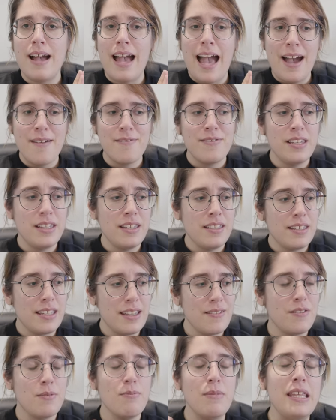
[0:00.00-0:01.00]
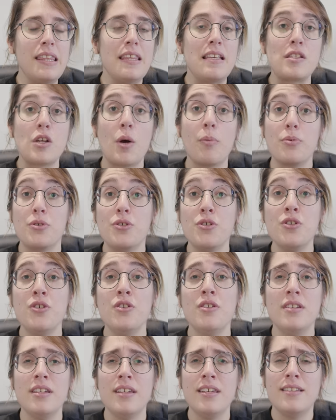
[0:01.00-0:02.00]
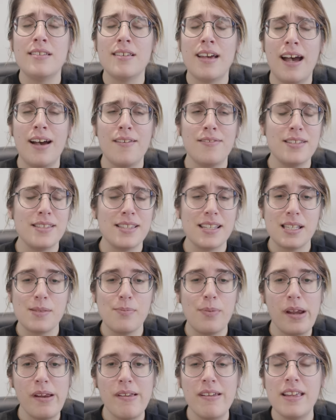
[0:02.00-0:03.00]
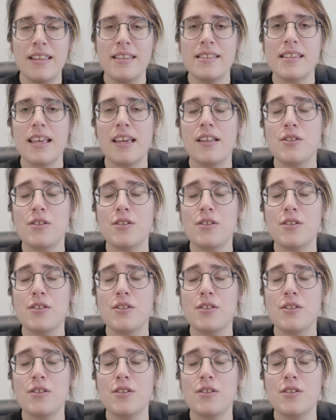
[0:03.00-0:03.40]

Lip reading: having given me this opportunity to have this experience.